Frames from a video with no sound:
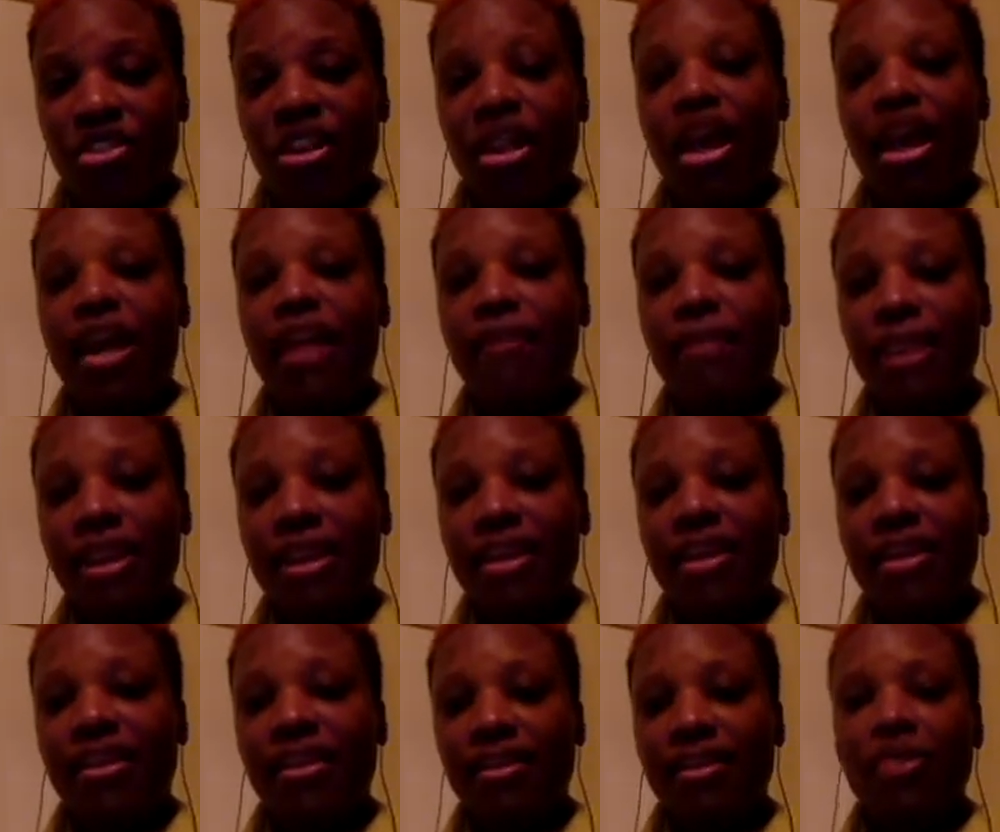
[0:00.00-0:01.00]
I immediately
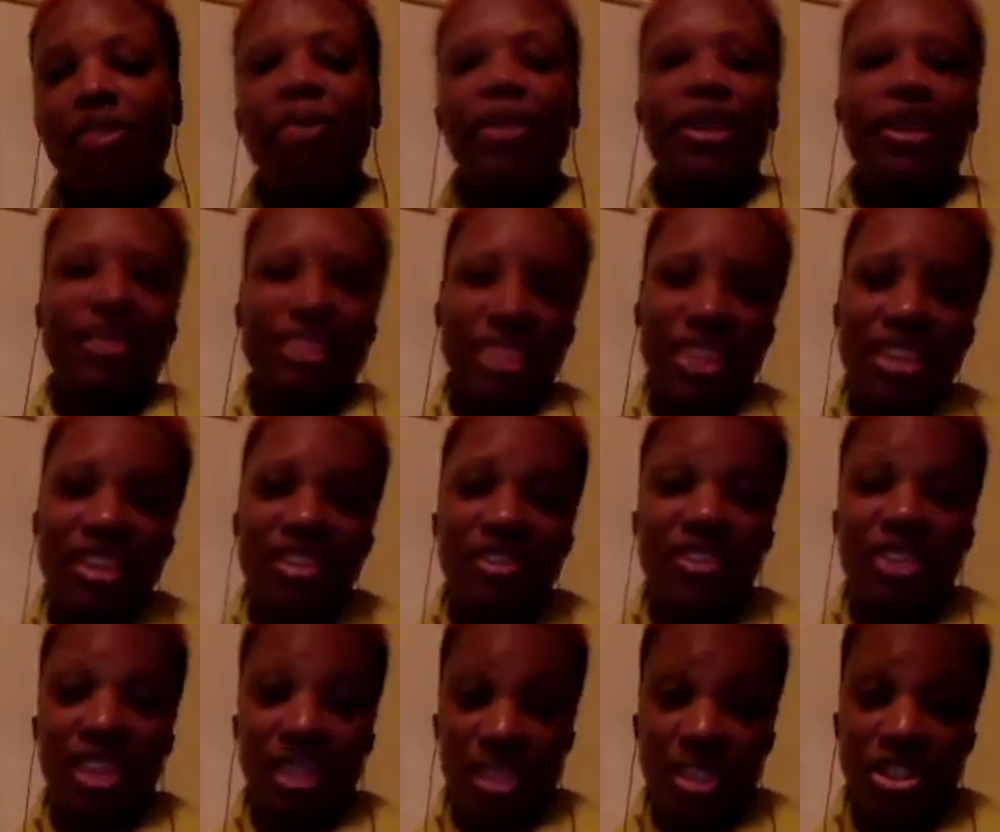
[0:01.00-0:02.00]
thought, oh my gosh, I need to get
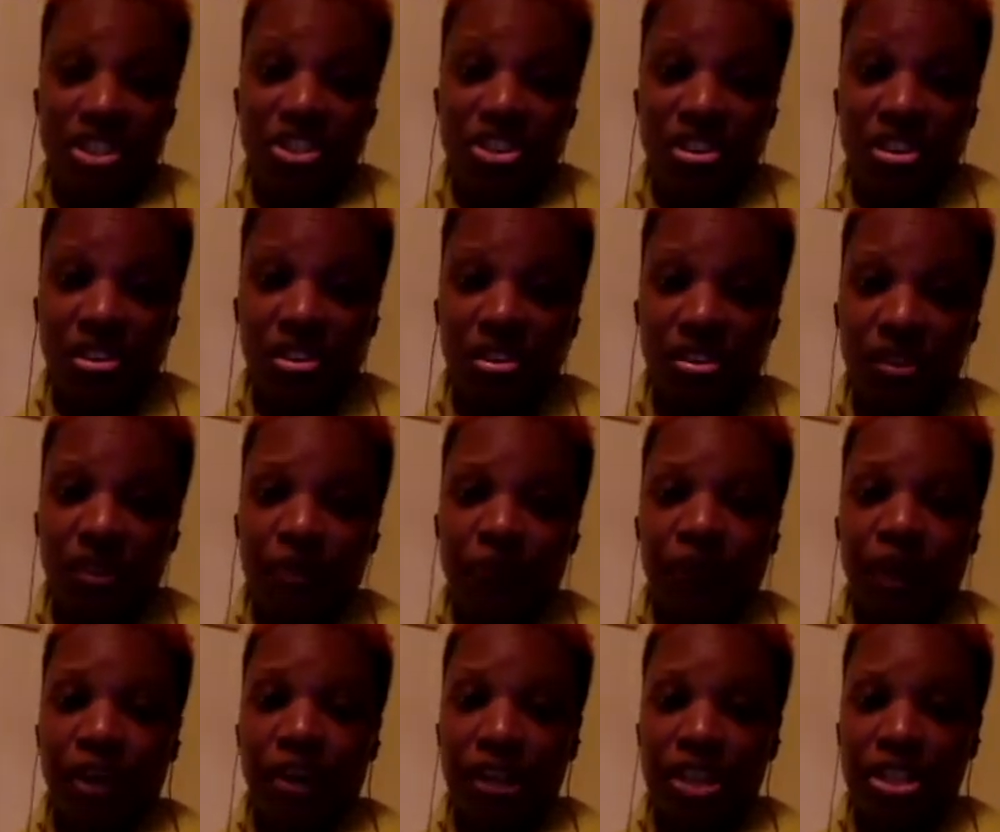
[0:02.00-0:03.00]
a journal, a
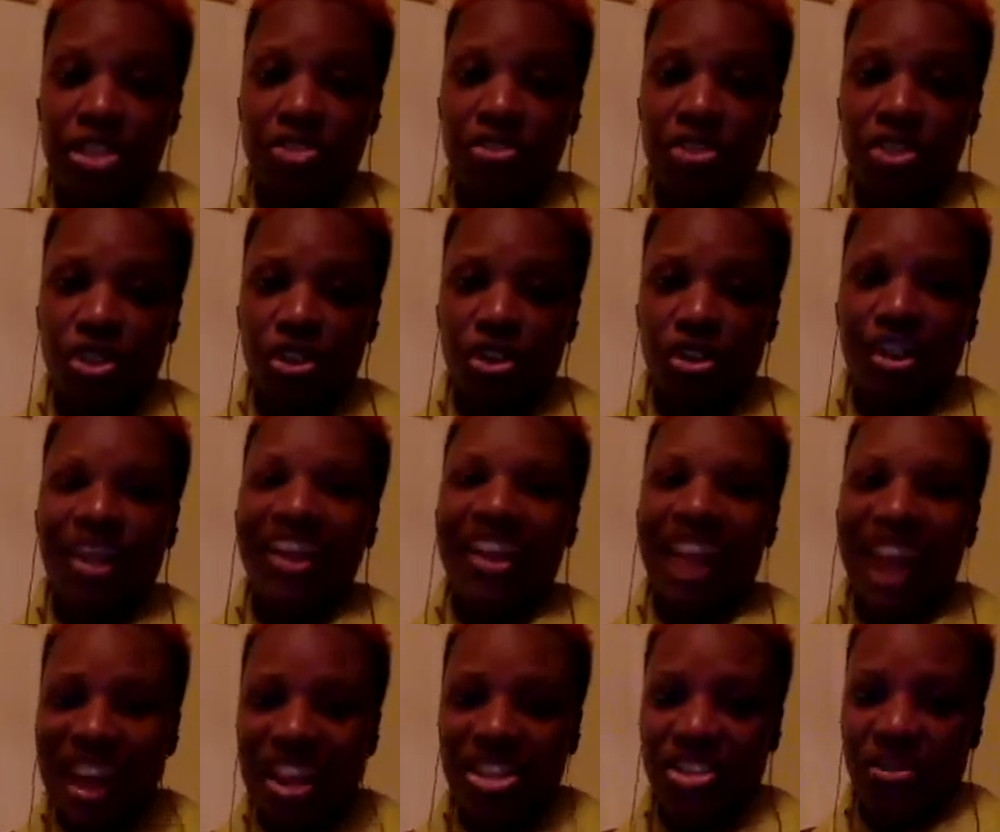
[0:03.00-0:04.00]
gratitude journal, an
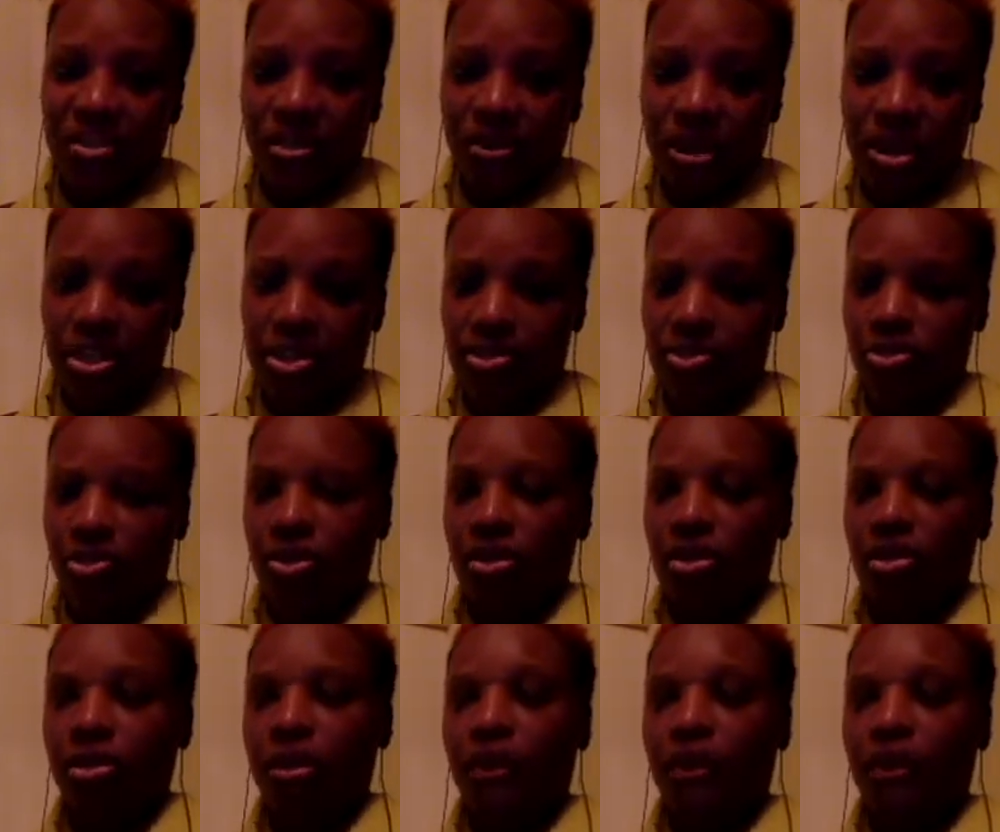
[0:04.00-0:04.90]
actual gratitude journal.